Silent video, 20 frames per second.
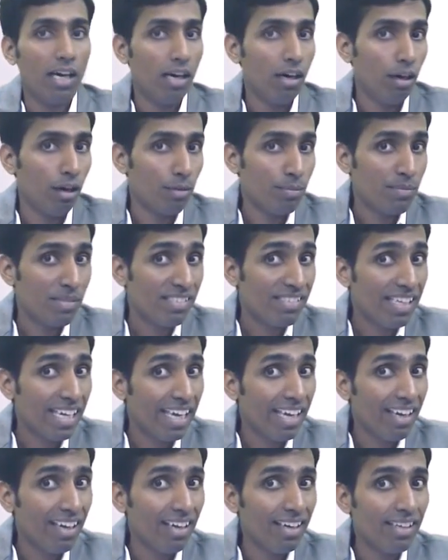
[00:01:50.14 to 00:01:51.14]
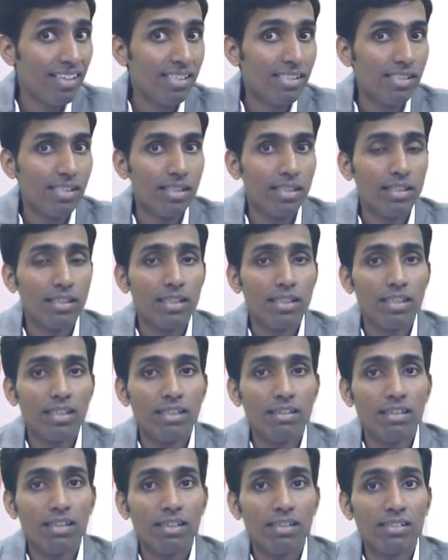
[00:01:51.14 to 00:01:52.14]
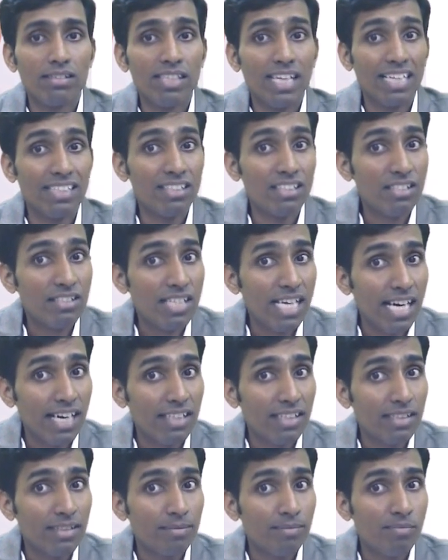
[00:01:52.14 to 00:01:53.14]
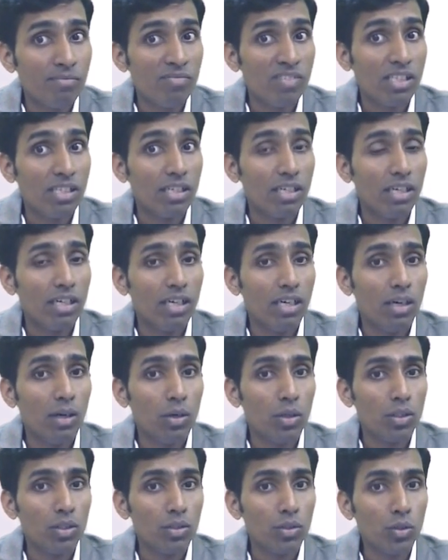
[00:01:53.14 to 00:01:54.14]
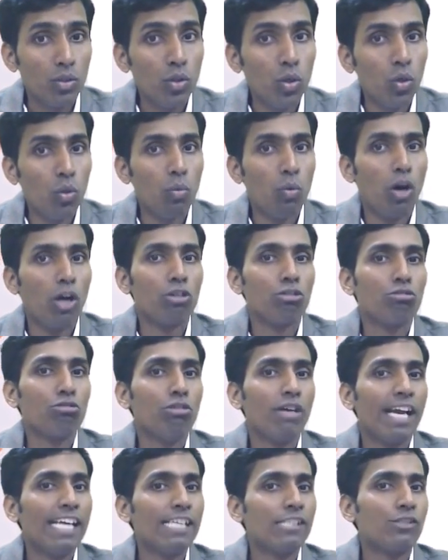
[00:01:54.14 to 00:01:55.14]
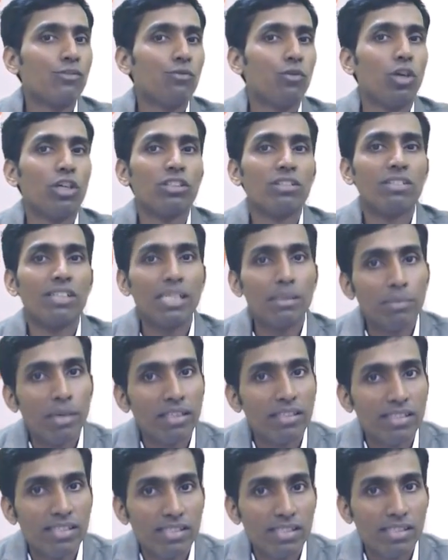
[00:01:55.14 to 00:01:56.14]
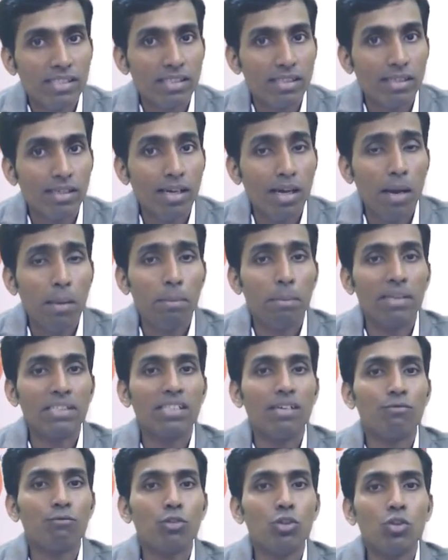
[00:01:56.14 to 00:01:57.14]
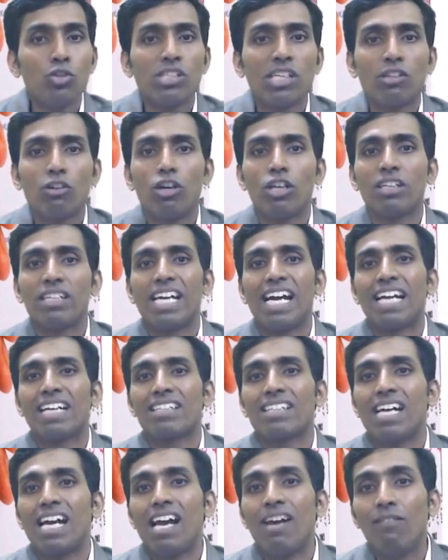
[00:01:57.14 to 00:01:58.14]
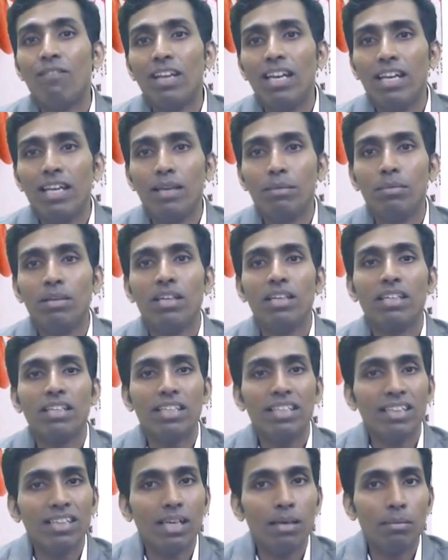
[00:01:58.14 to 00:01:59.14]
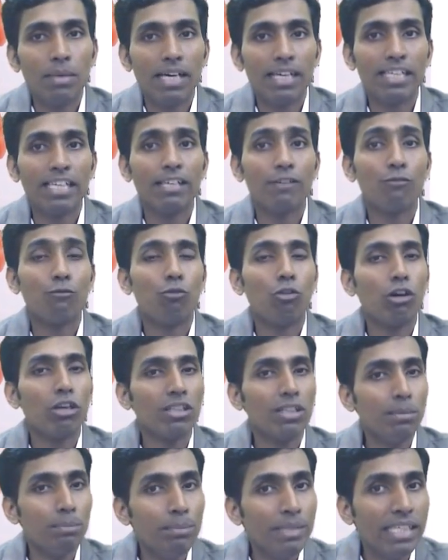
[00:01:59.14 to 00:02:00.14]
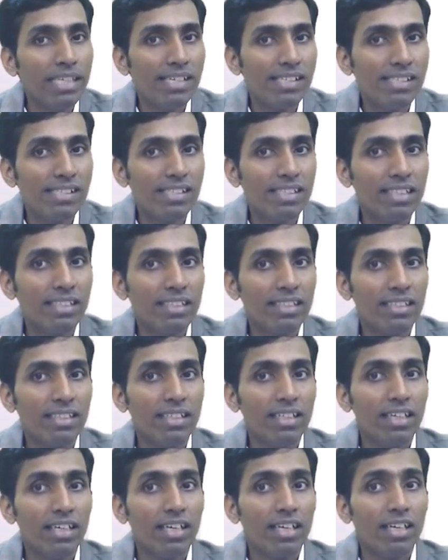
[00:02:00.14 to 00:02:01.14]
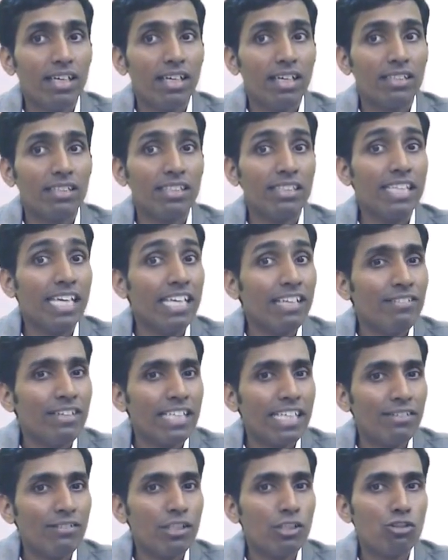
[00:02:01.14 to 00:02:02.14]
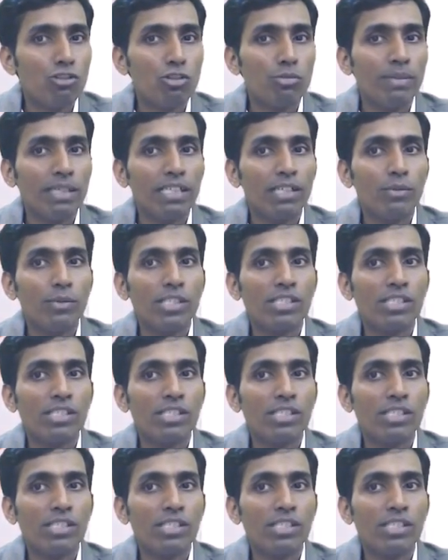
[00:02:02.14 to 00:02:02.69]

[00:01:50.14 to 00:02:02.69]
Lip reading: saying is, see, understand, you want to hedge for 3 months, but the future contract available in the market for the BSE, the derivative instrument which is